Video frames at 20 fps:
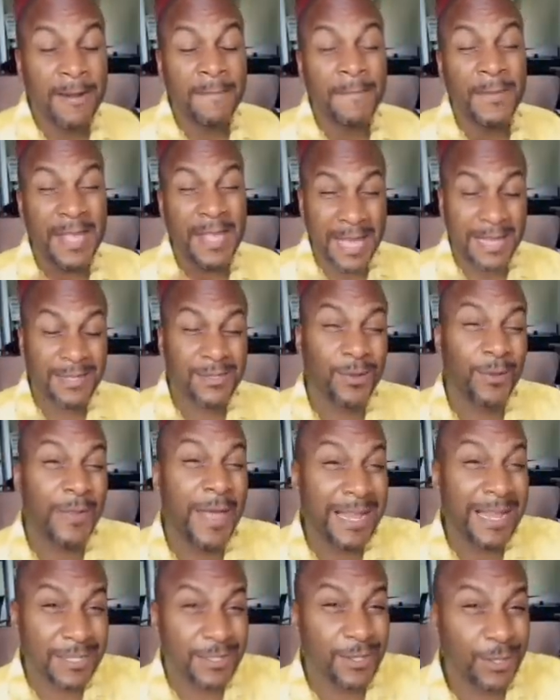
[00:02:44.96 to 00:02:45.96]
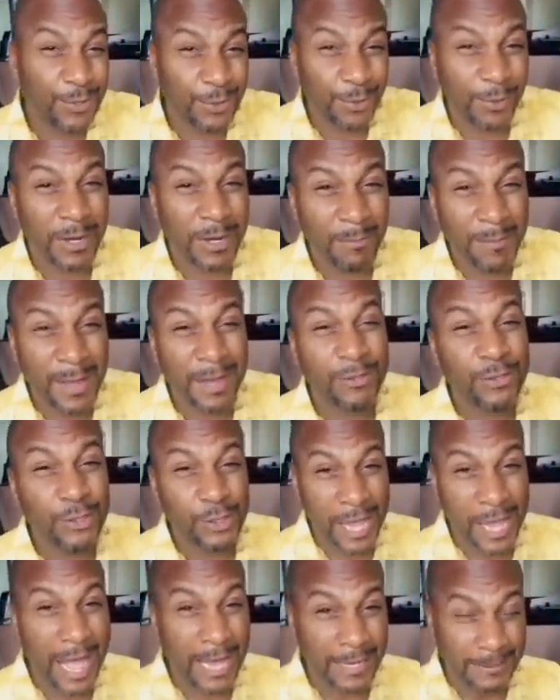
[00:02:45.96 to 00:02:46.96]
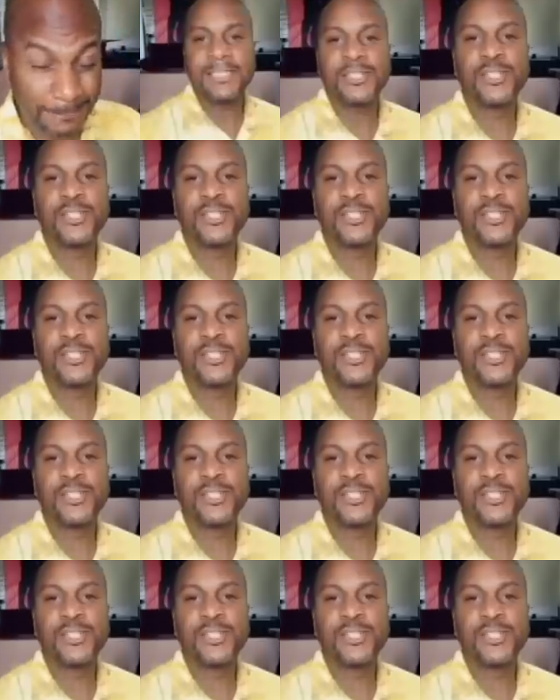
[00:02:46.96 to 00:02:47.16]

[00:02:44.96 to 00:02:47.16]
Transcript: yeah, so that's the story about Jack.